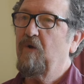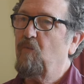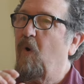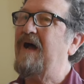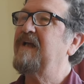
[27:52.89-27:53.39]

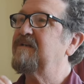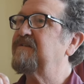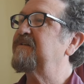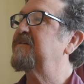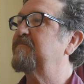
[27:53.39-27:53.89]
why is
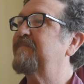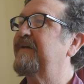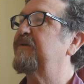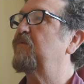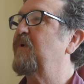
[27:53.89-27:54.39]
this a
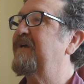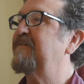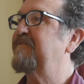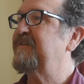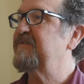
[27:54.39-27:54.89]
better way
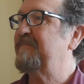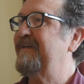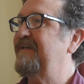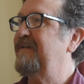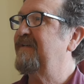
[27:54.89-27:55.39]
of
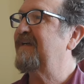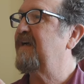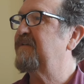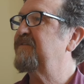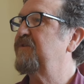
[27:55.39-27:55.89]
explaining the
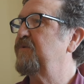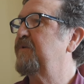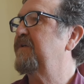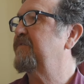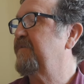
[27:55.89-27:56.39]

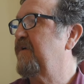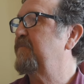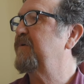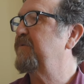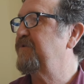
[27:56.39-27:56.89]
continuity of
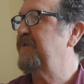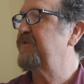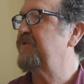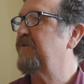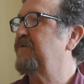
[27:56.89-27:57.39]
karmic
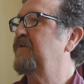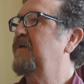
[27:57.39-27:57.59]
potential